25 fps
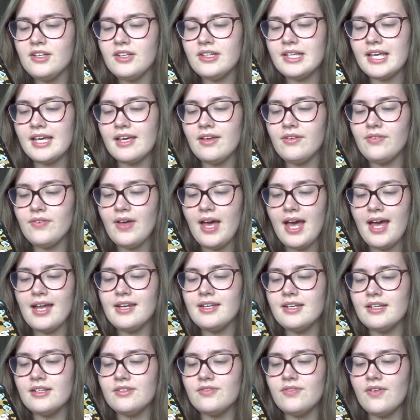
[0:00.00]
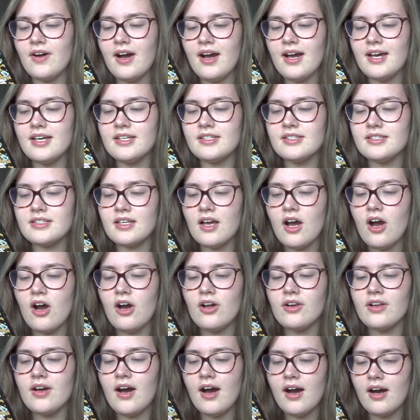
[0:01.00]
you give any advice
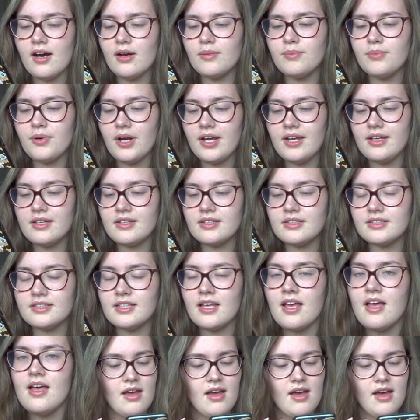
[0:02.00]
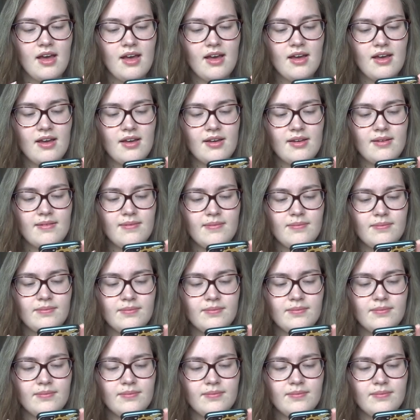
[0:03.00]
on heartbreaks? I